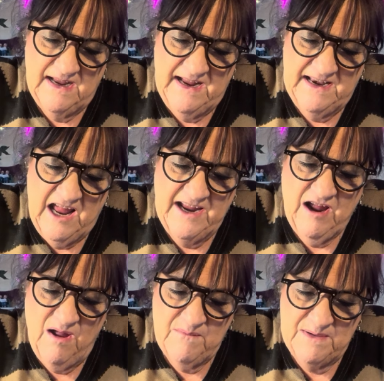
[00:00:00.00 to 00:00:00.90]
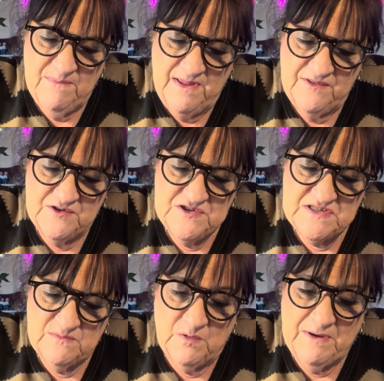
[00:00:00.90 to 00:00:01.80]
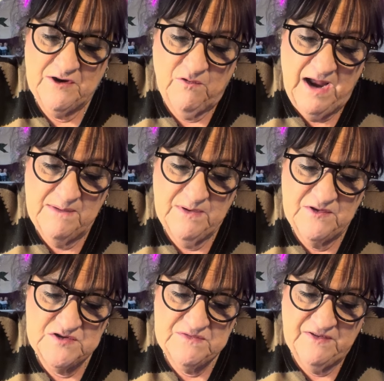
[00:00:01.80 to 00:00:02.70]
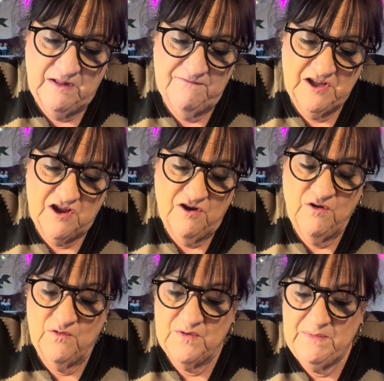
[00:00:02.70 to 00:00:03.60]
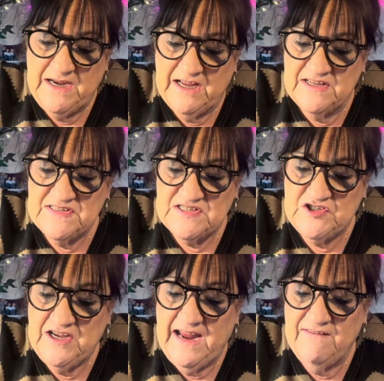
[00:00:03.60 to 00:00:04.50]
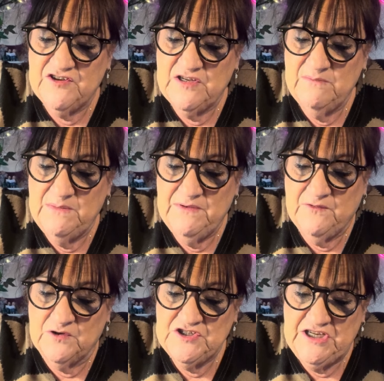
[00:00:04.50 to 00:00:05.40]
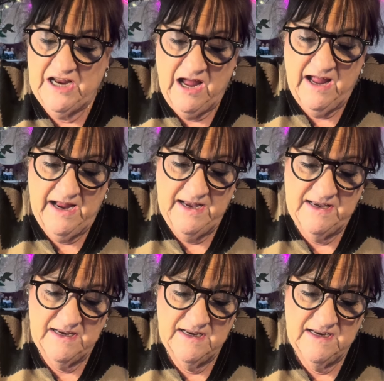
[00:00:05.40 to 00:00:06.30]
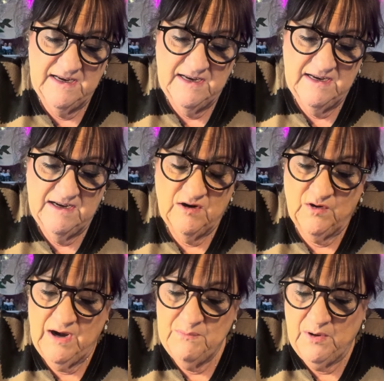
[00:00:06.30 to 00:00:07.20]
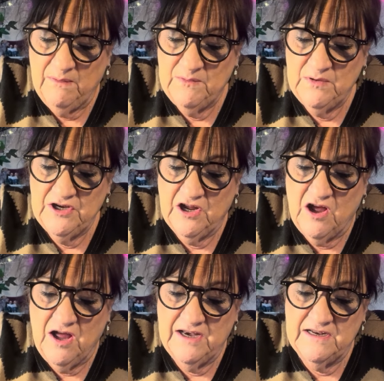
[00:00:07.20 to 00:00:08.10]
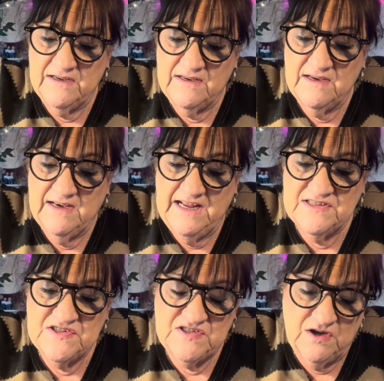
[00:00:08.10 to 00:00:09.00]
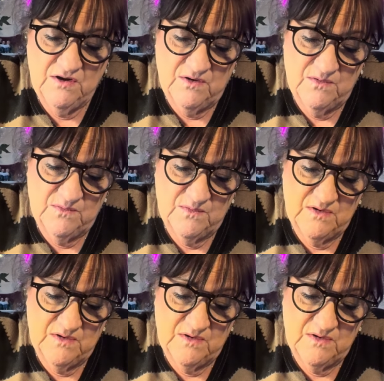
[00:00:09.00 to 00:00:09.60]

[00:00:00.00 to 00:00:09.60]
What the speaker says: And I got my my grandmother's velvet coat because she gave it to me before she died. Or I probably wouldn't have got it. And so